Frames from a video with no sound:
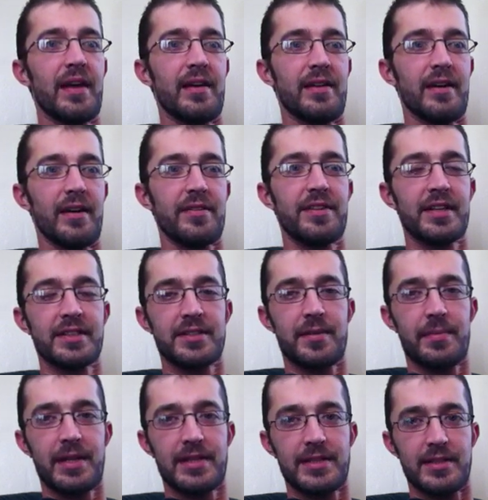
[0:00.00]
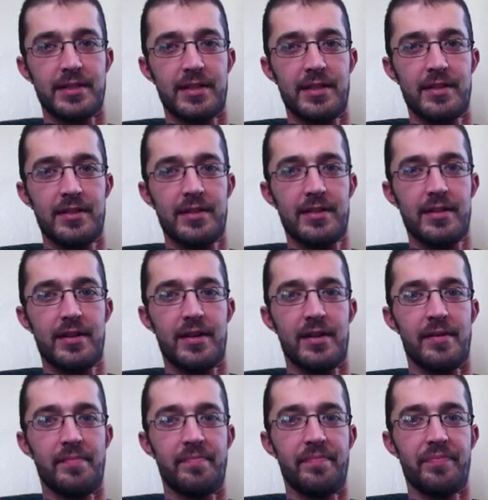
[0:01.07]
And I think it's amazing.
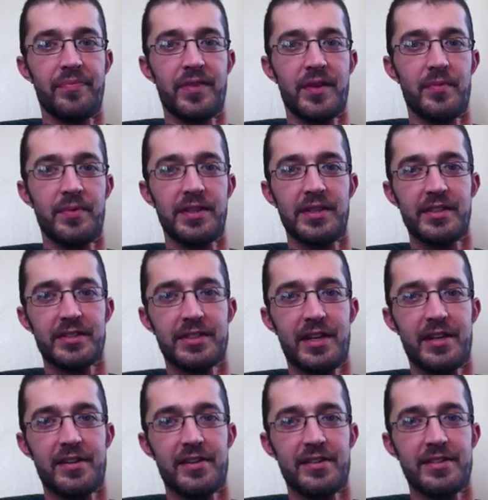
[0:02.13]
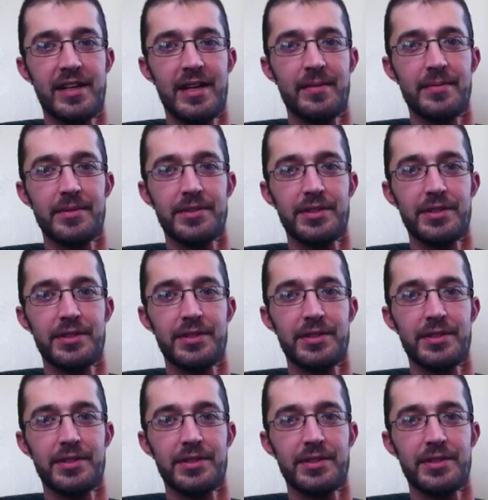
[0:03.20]
When you look down at her table,